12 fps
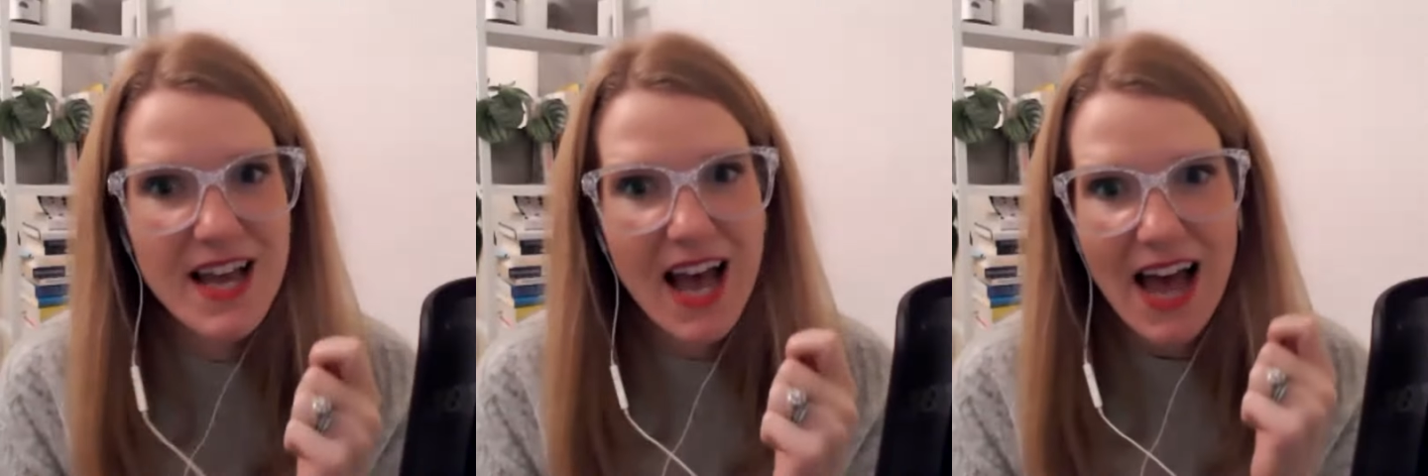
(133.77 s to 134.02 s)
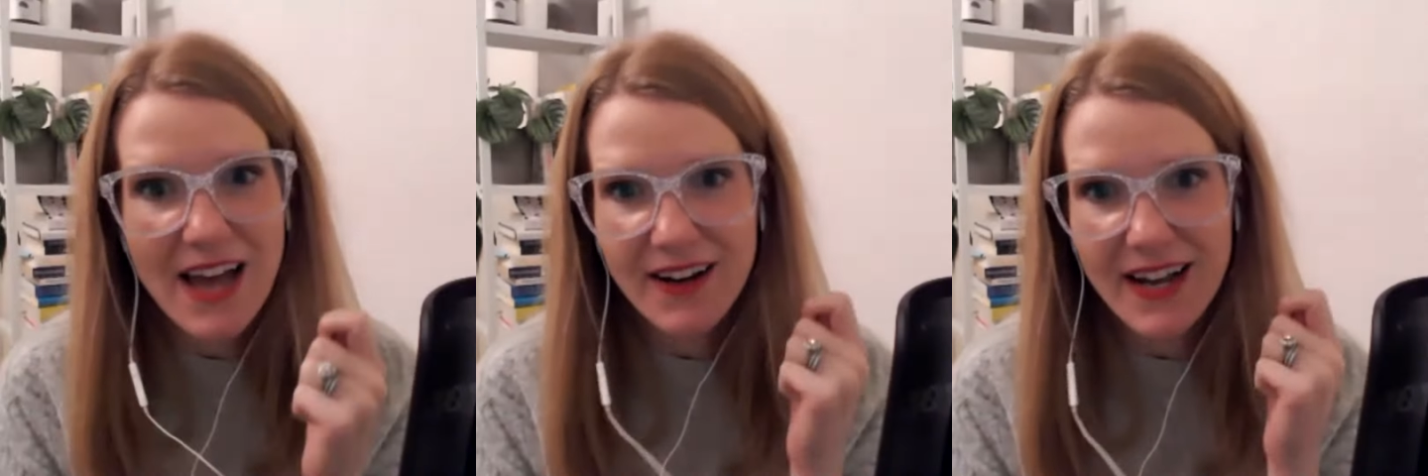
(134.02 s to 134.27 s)

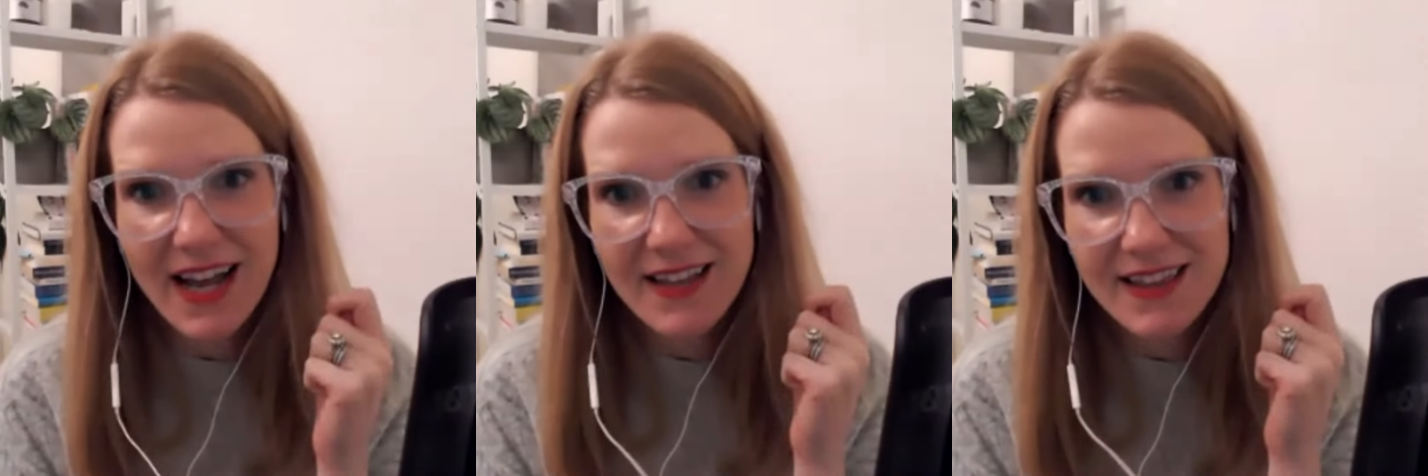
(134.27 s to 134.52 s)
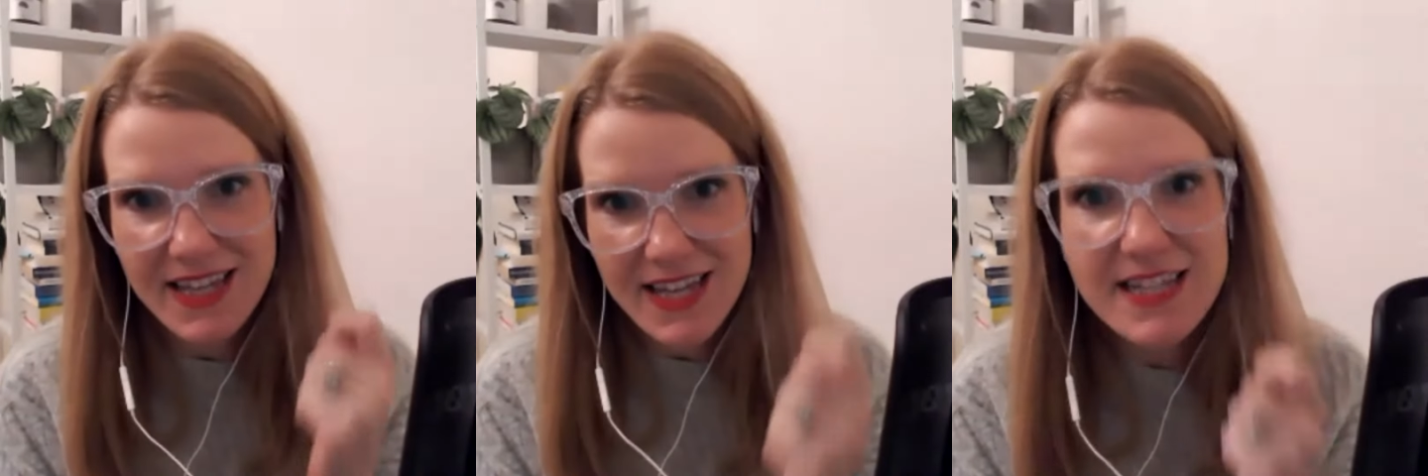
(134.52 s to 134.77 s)
and I had
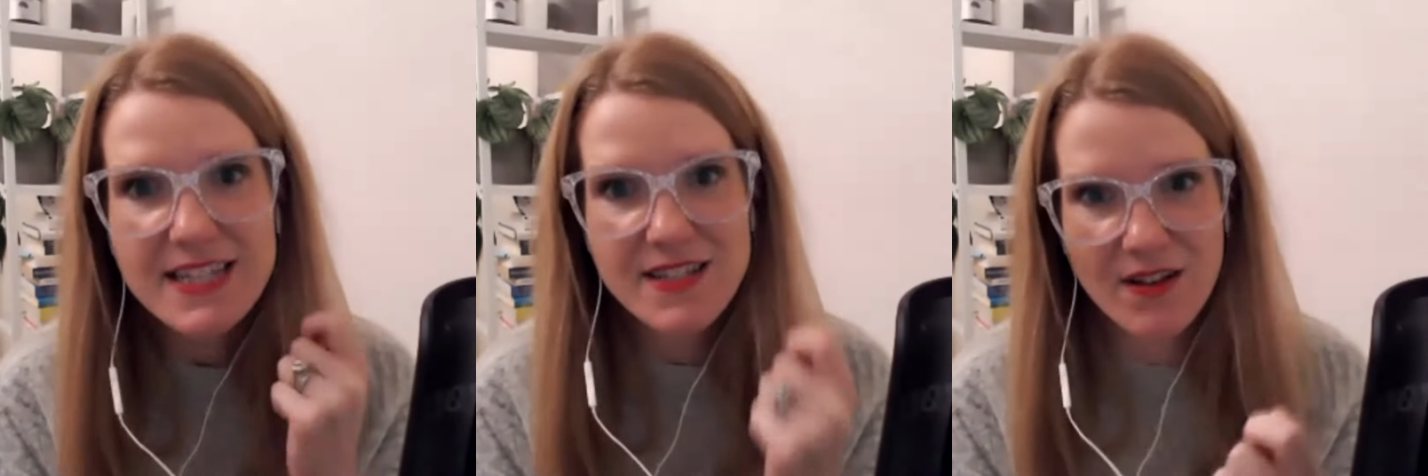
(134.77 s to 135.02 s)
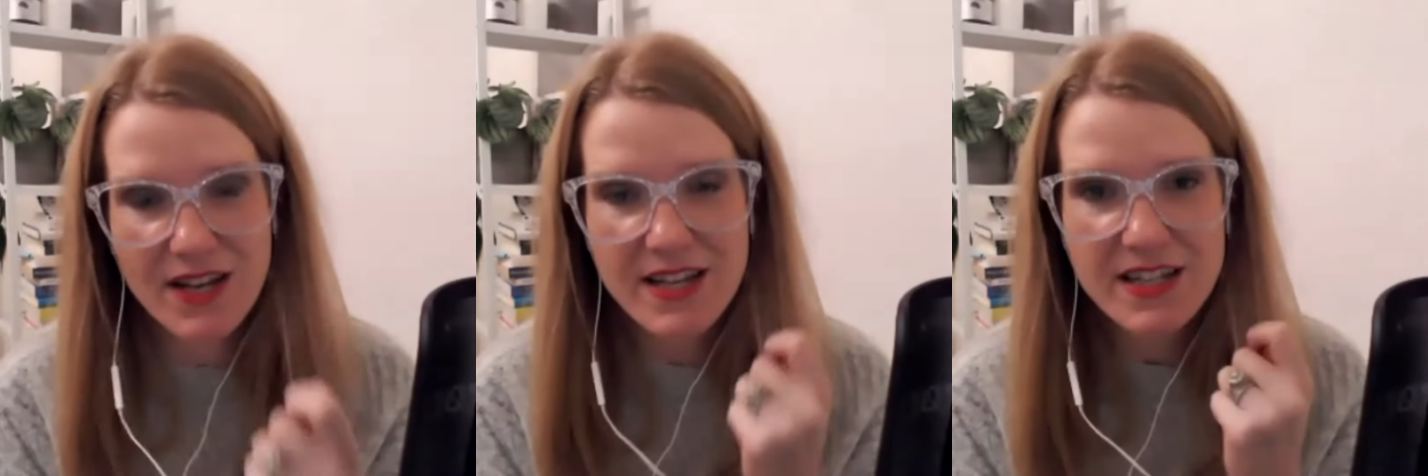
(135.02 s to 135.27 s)
the
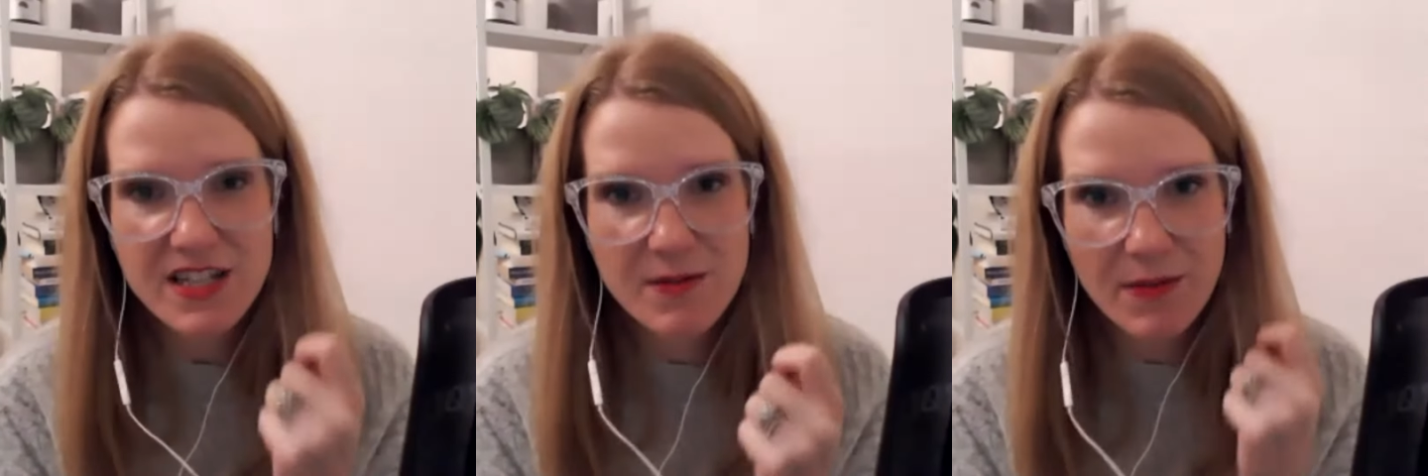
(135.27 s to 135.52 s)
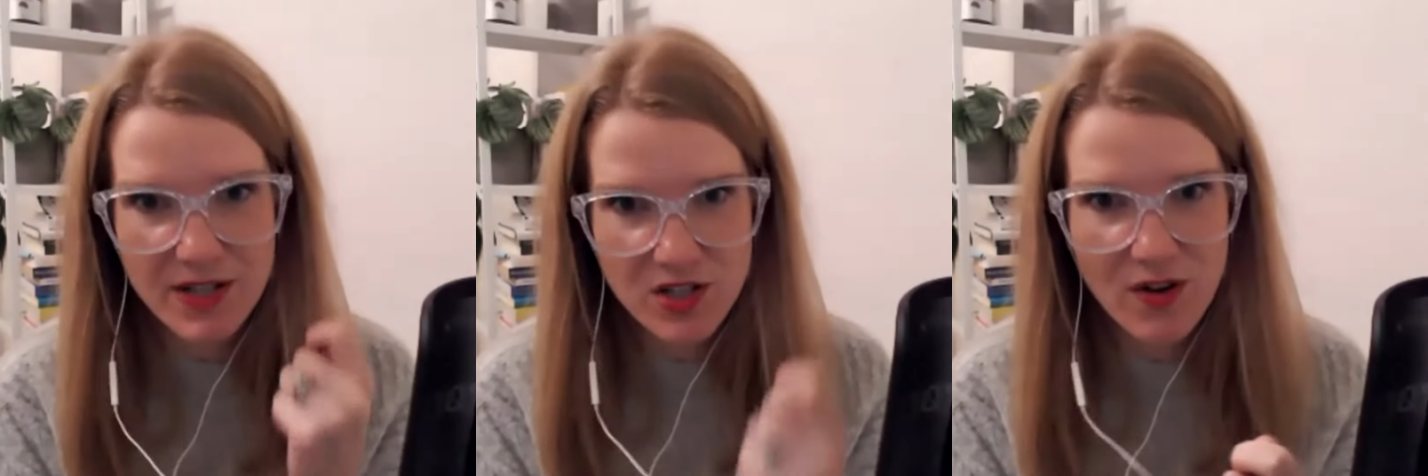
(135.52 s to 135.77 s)
insight into my
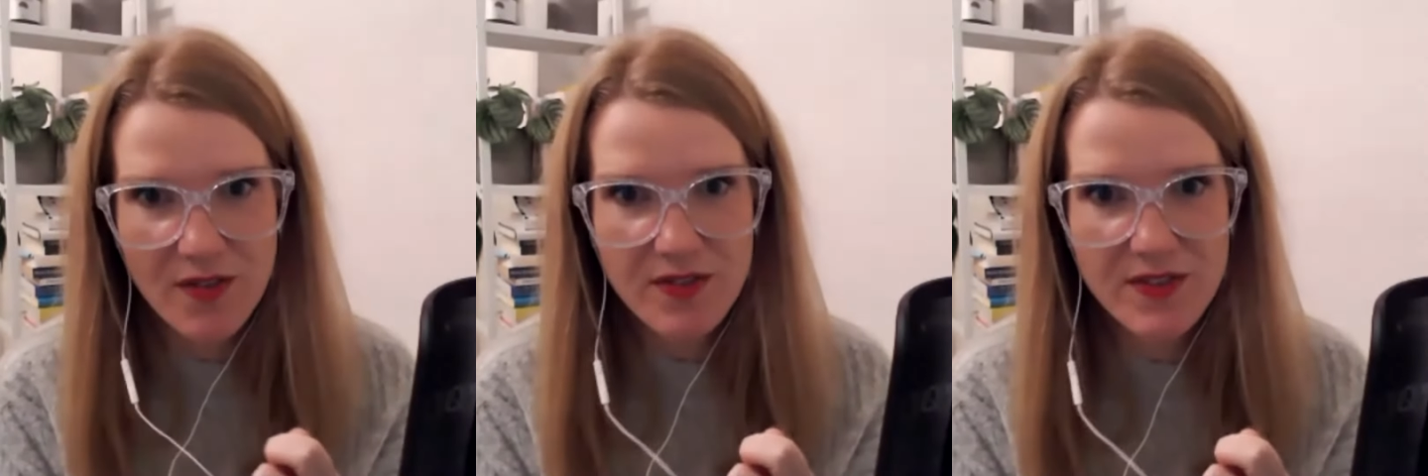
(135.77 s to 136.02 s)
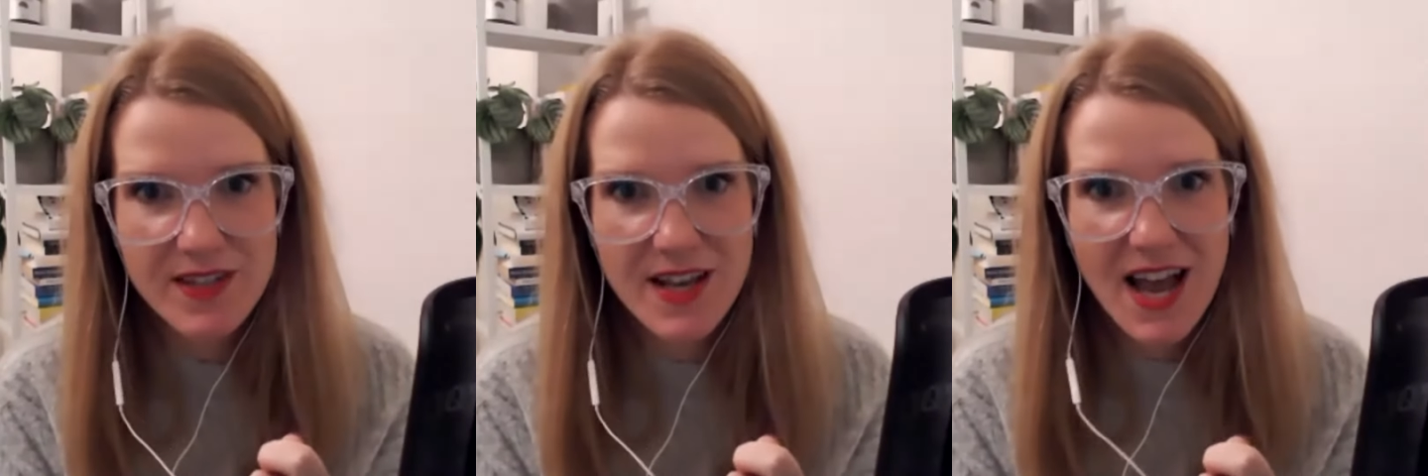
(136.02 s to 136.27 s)

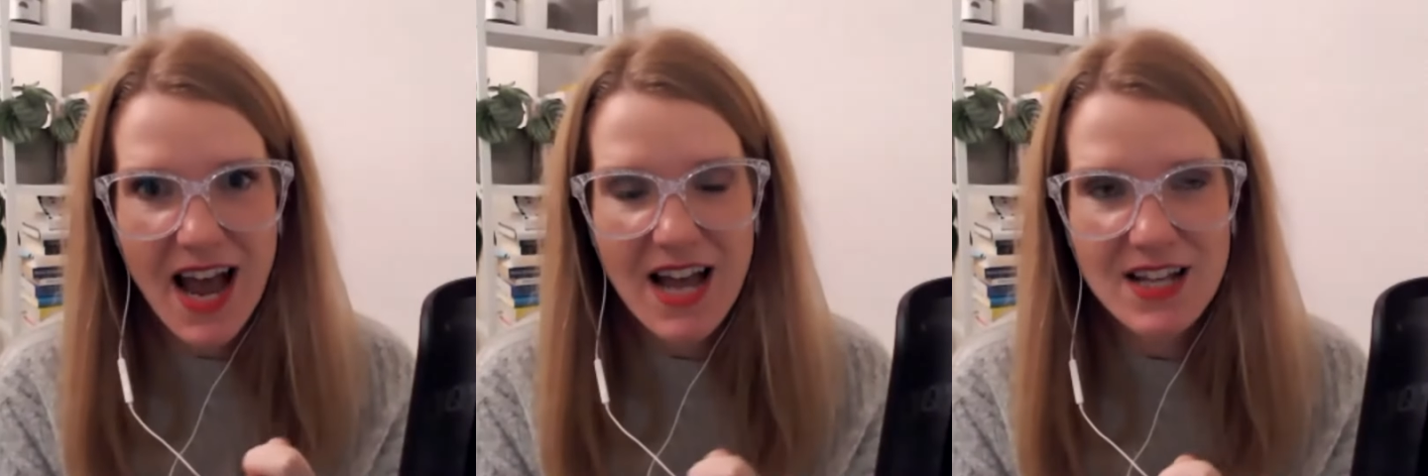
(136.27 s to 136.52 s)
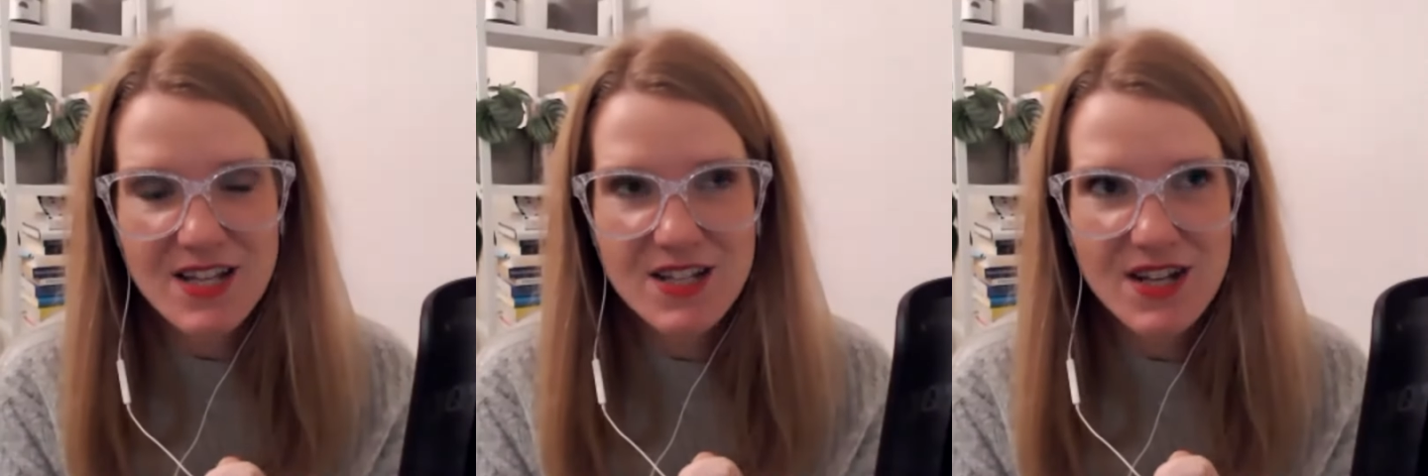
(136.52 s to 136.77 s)
strengths. And